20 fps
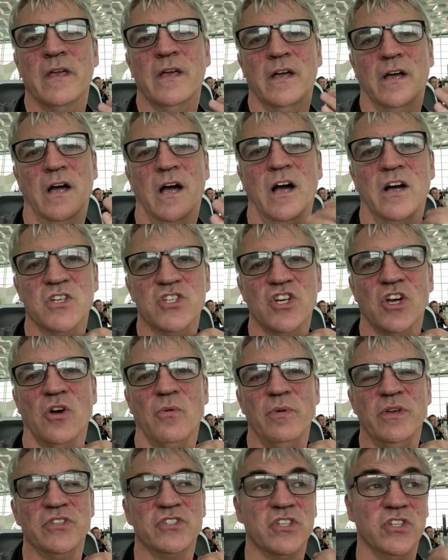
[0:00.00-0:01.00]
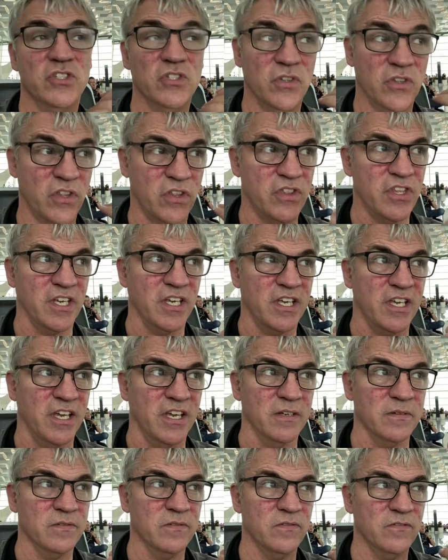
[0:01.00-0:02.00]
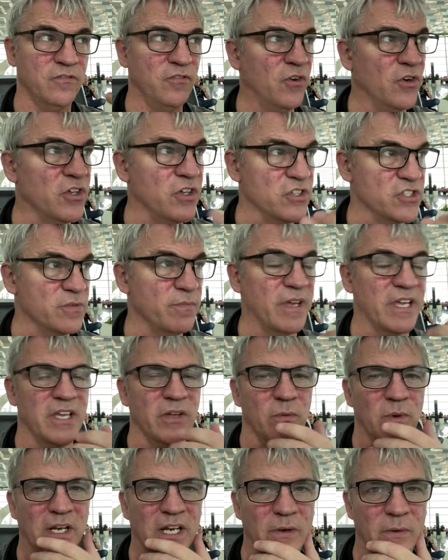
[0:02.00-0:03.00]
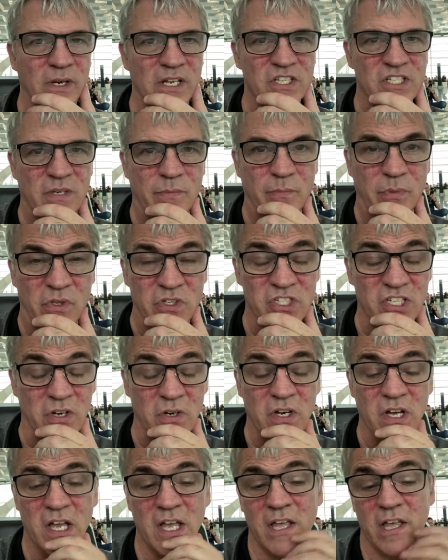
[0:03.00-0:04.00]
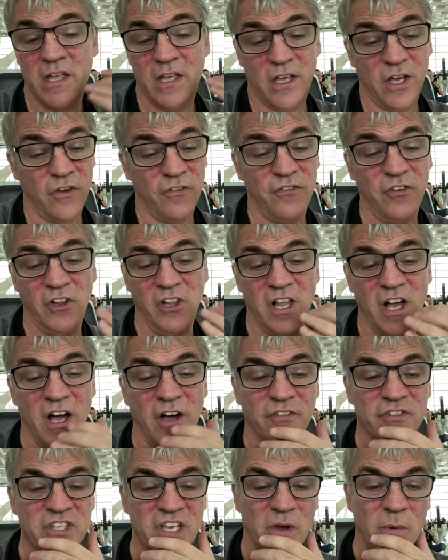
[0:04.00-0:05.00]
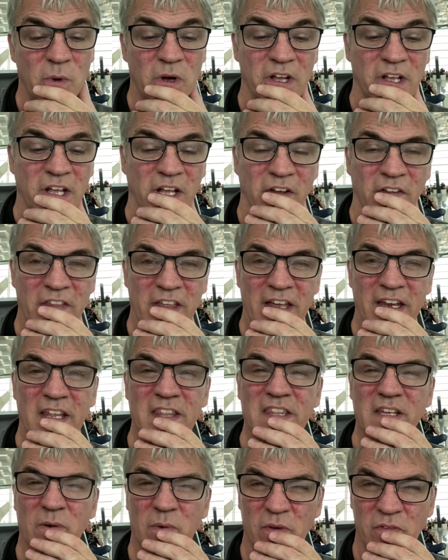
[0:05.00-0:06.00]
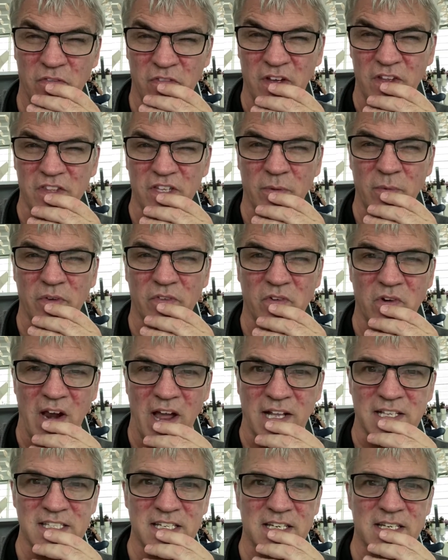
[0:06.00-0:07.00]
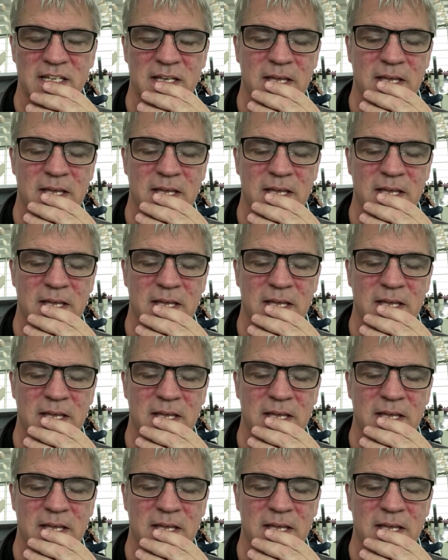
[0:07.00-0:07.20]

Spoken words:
Our job is to do the thinking for you to make it really, really simple. So a full half day working on that. I think we've cracked it.